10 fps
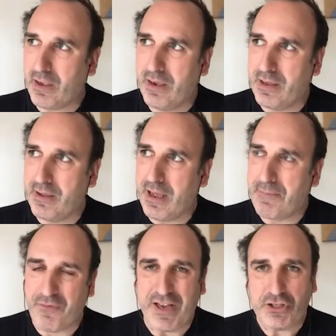a
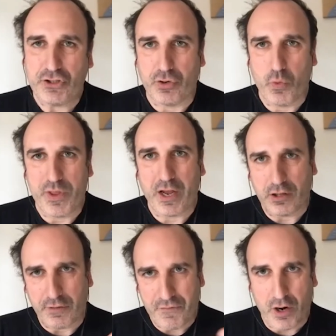profession with a
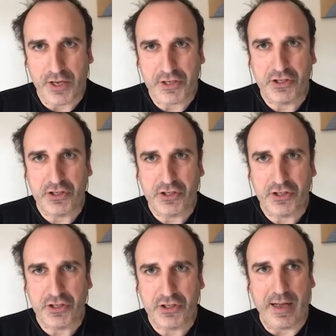lot of knowledge,
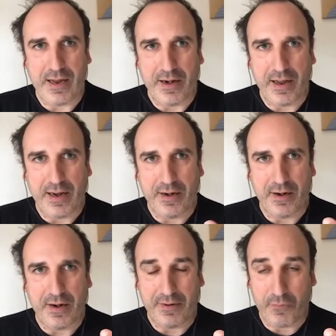and
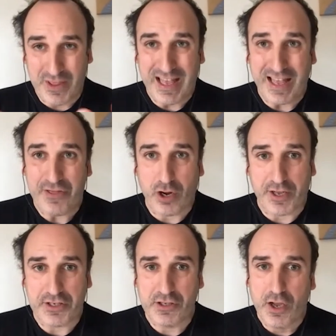with that knowledge,